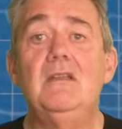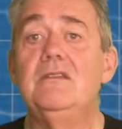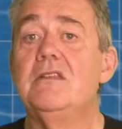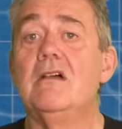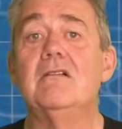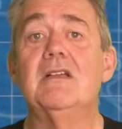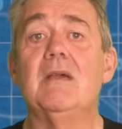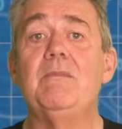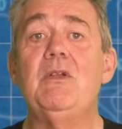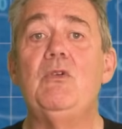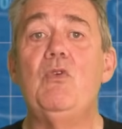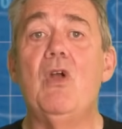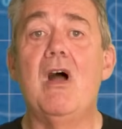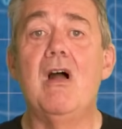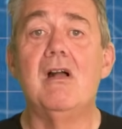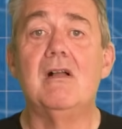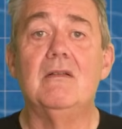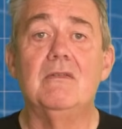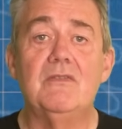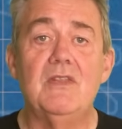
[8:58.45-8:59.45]
Don't get me
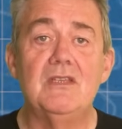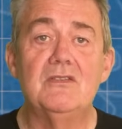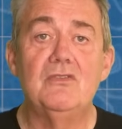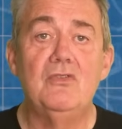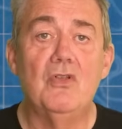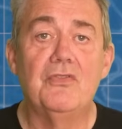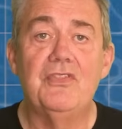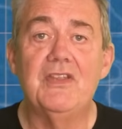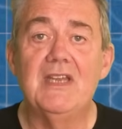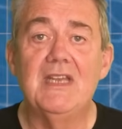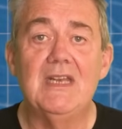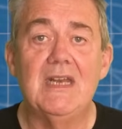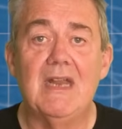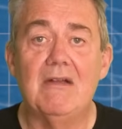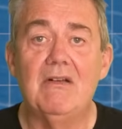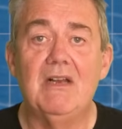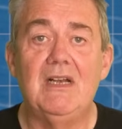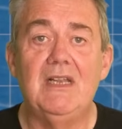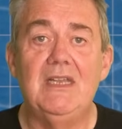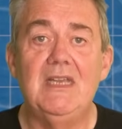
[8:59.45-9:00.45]
wrong, there's nothing
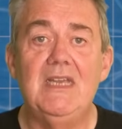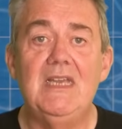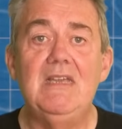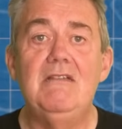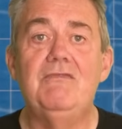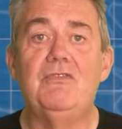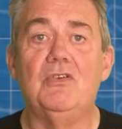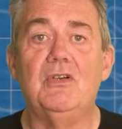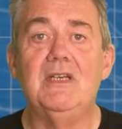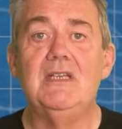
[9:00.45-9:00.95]
inherently evil